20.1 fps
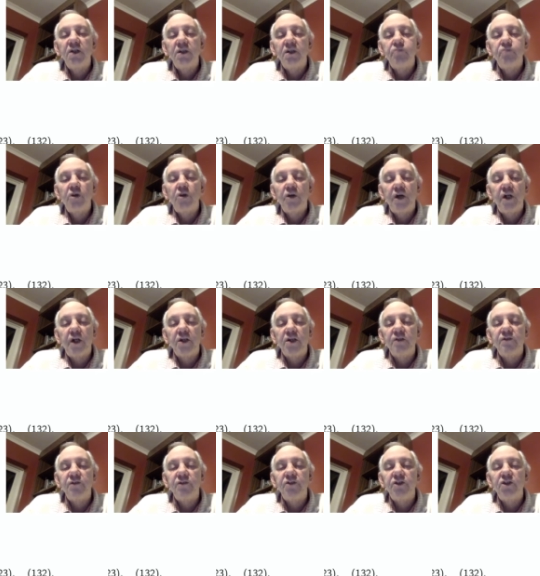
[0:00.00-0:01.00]
product
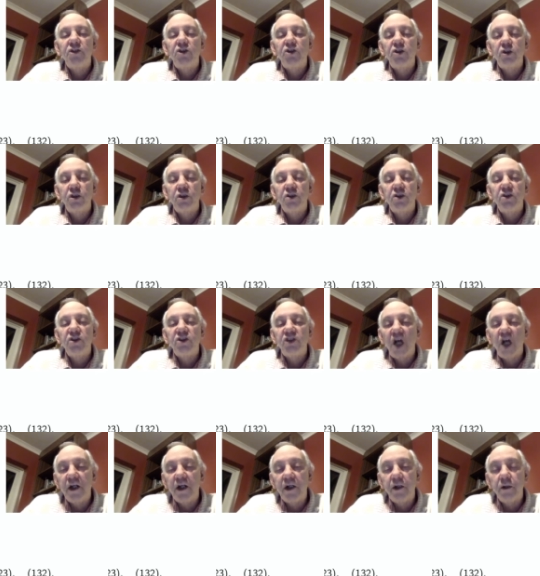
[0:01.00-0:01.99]
of disjoint
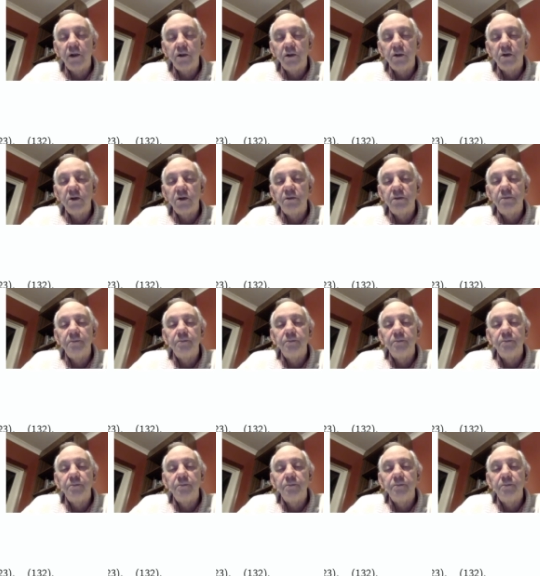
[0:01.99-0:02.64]
cycles